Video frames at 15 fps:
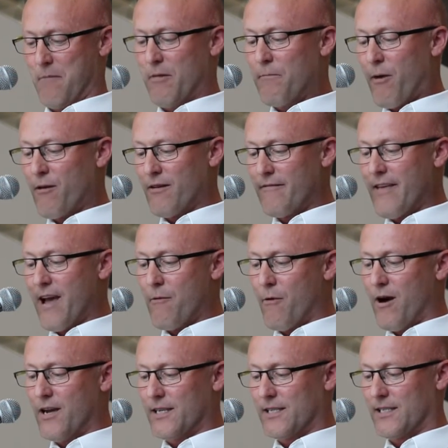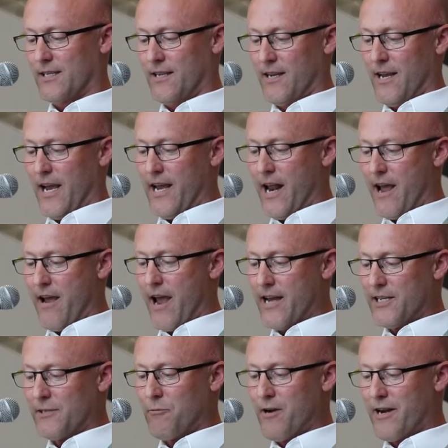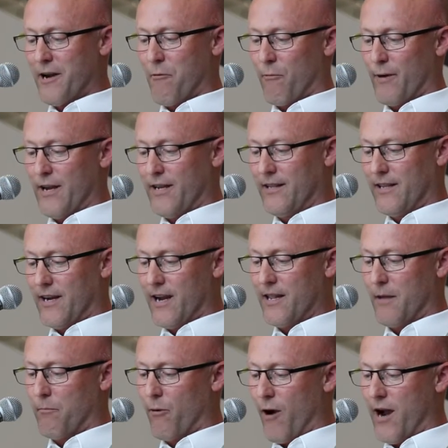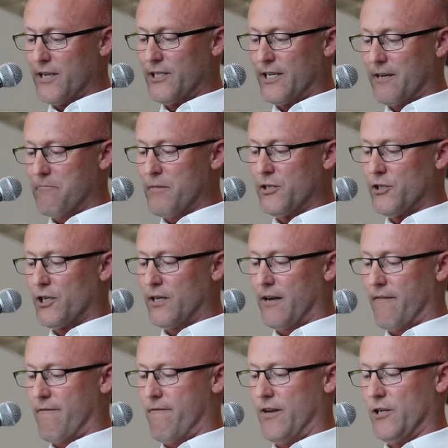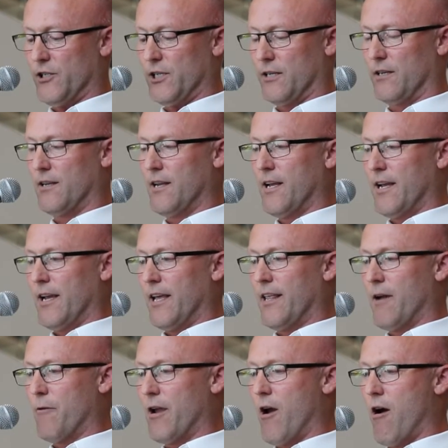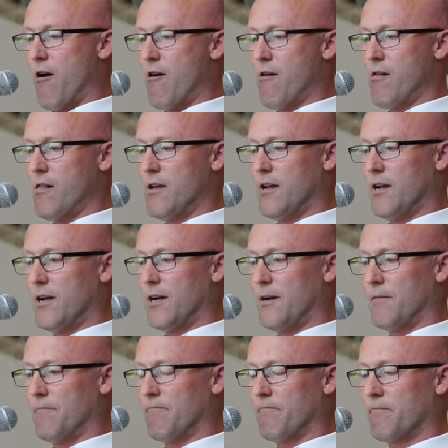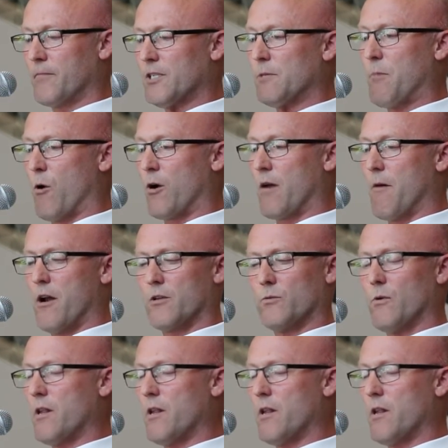but part of that was, and I, I just wanted to read the kind of the project mission and vision that we all um, spoke about.